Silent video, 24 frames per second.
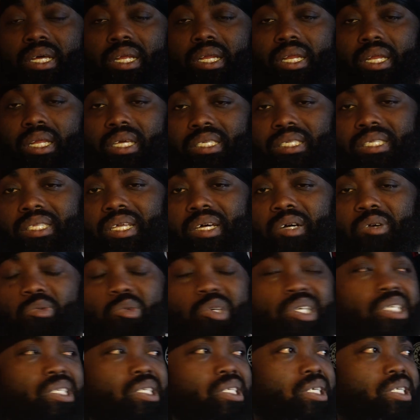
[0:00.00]
Let's not
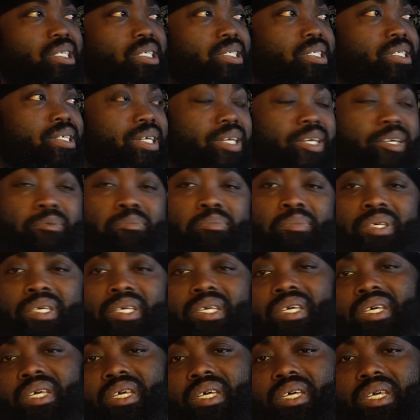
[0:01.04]
waste any time.
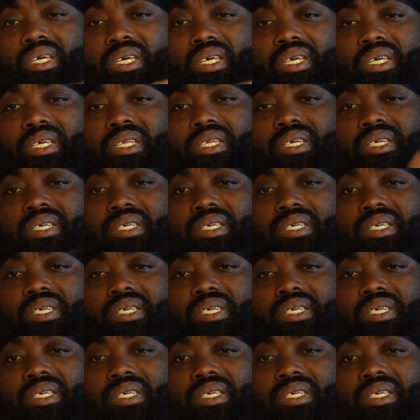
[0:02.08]
It